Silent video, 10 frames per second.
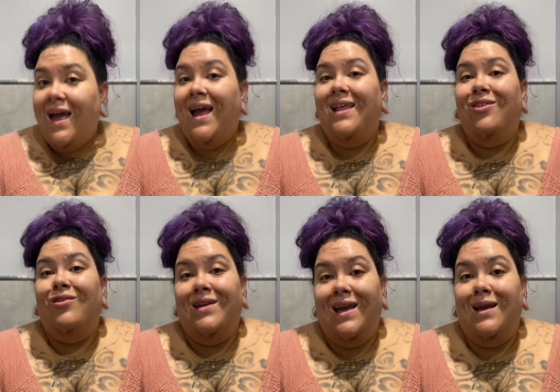And their
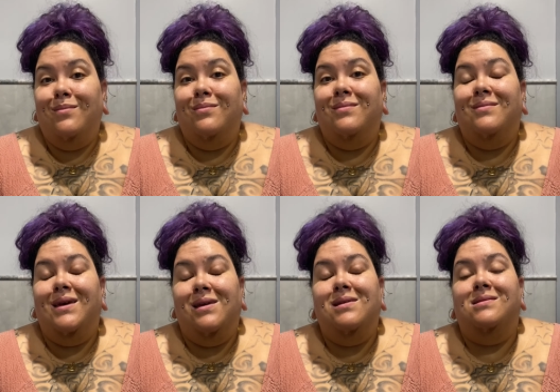name
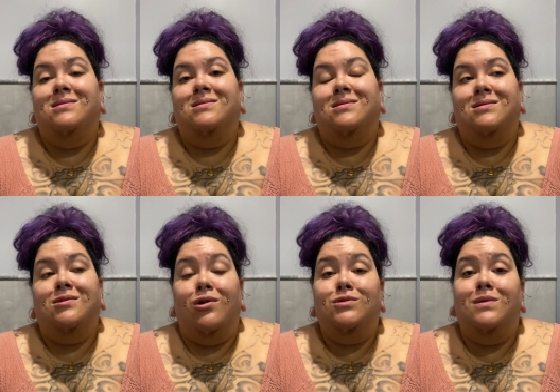
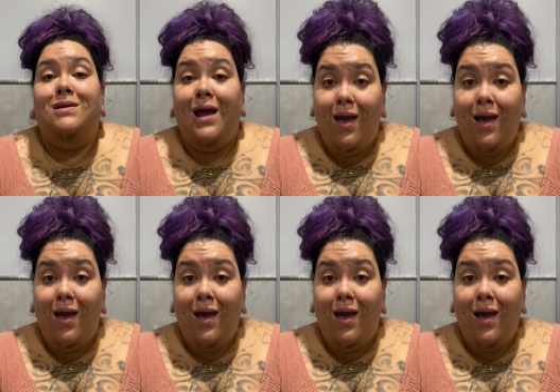starts with an